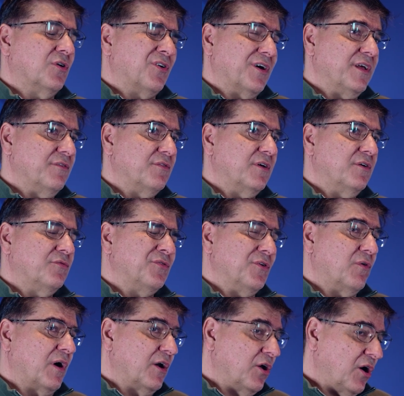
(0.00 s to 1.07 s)
or even if
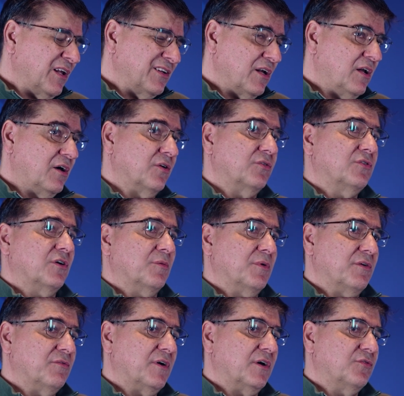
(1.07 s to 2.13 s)
you are not a long-term
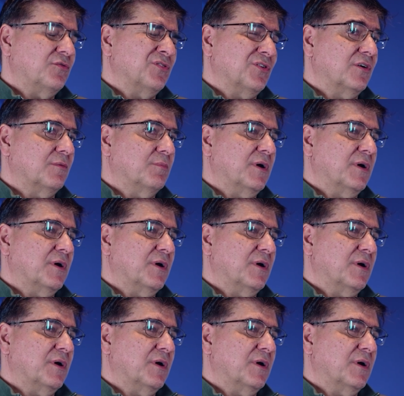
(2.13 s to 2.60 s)
investor,